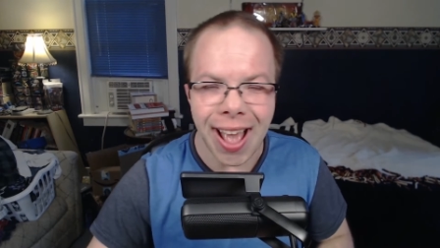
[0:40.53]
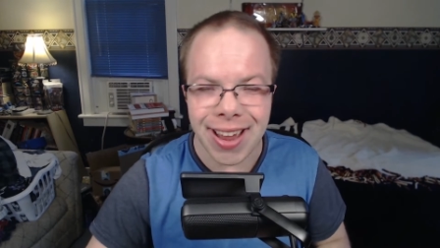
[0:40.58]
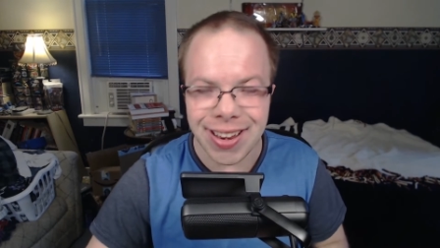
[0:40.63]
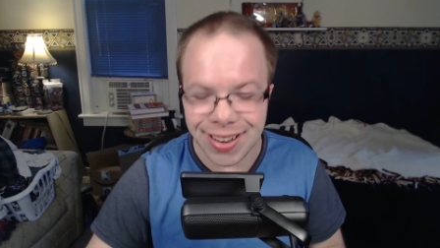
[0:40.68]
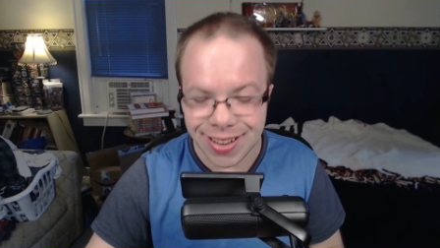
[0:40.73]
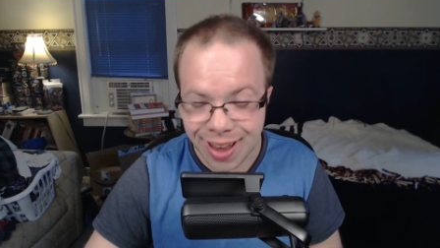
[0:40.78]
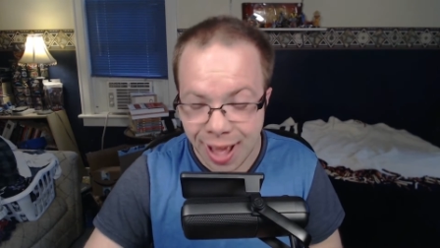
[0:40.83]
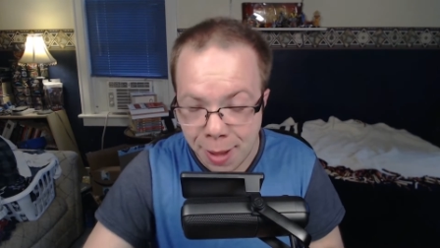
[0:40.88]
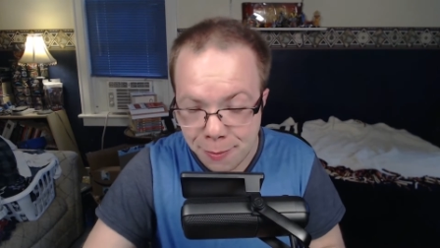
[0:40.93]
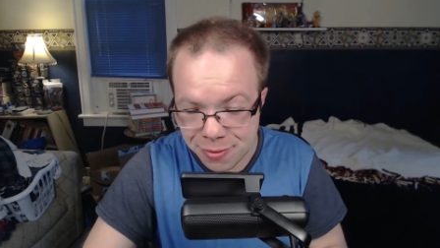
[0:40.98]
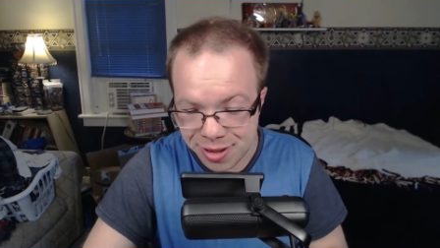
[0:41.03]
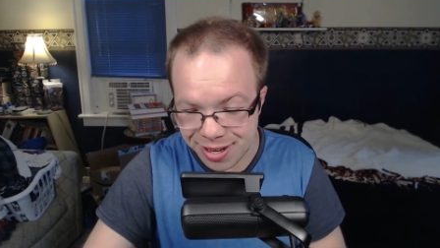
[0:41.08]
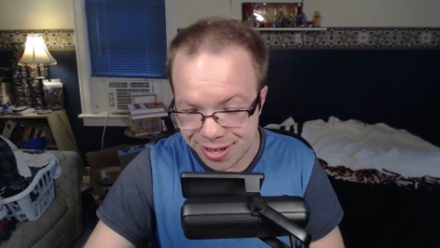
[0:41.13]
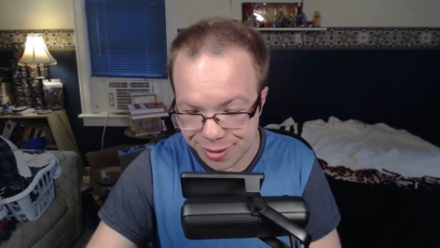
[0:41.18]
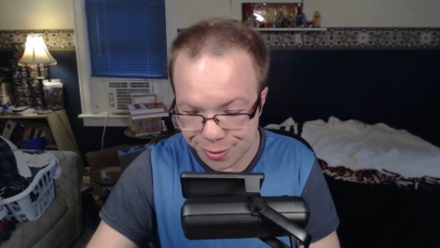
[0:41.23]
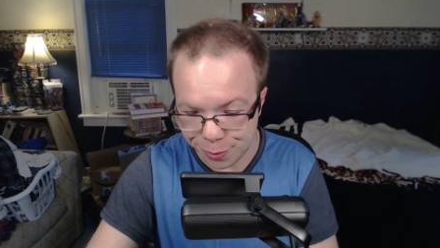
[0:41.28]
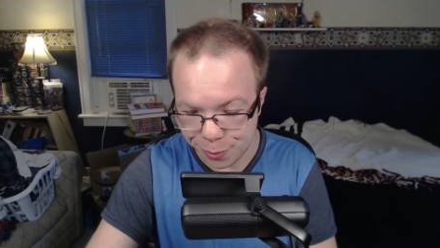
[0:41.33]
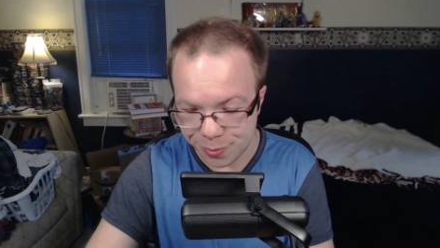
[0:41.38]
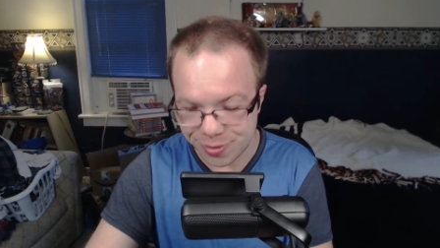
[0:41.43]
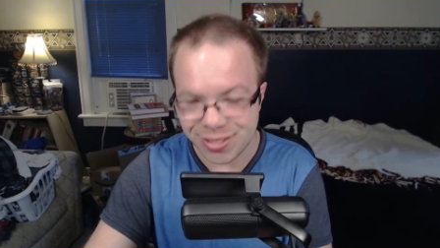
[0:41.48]
I did not mean
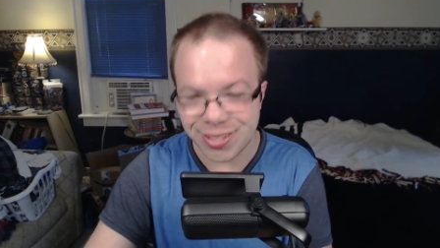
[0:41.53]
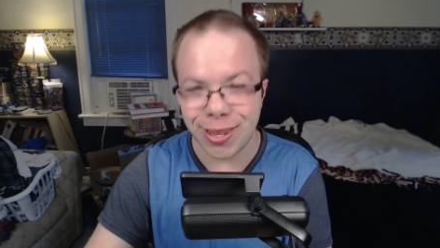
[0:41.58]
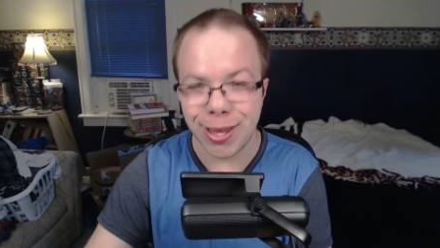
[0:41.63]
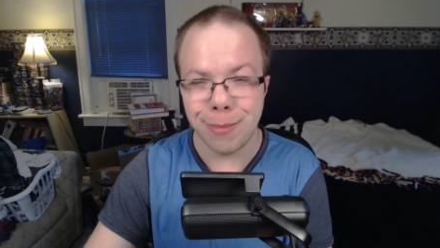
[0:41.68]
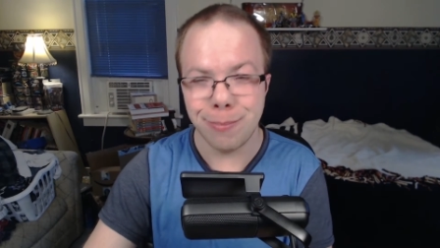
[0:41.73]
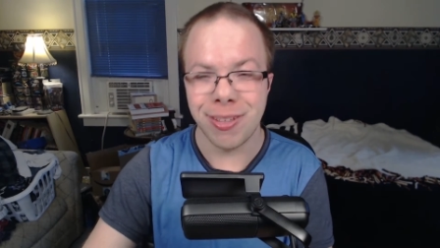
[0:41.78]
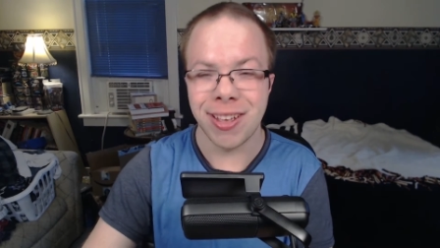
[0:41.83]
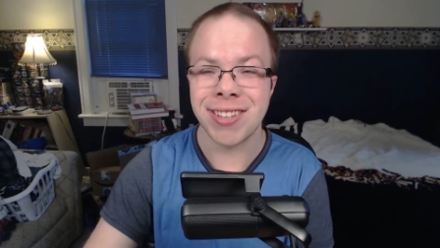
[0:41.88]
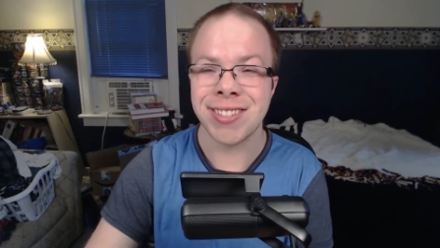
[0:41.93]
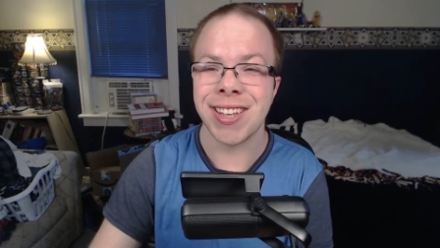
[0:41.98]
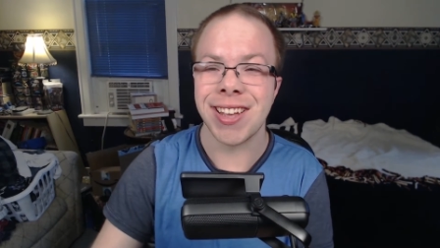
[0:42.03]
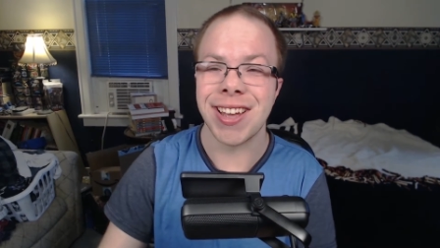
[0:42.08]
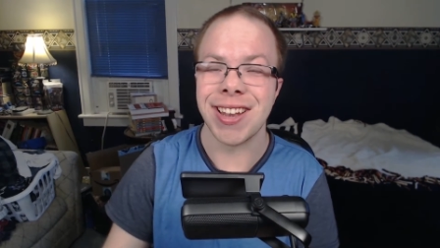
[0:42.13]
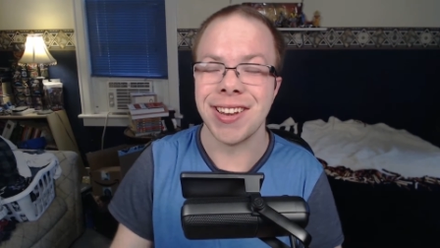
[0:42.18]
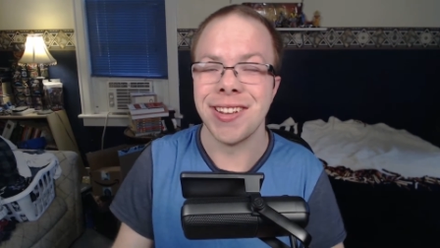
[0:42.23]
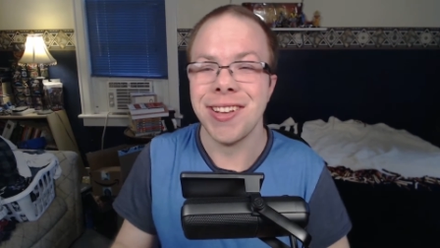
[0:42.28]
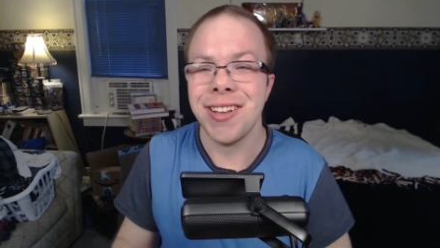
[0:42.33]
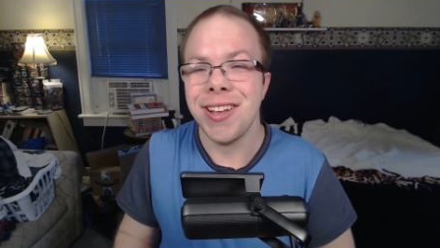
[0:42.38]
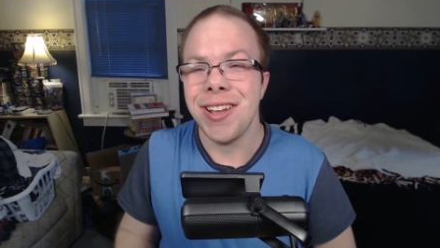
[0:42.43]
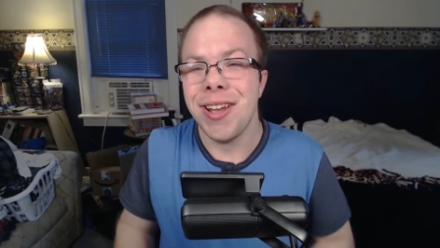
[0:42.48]
to sleep this in.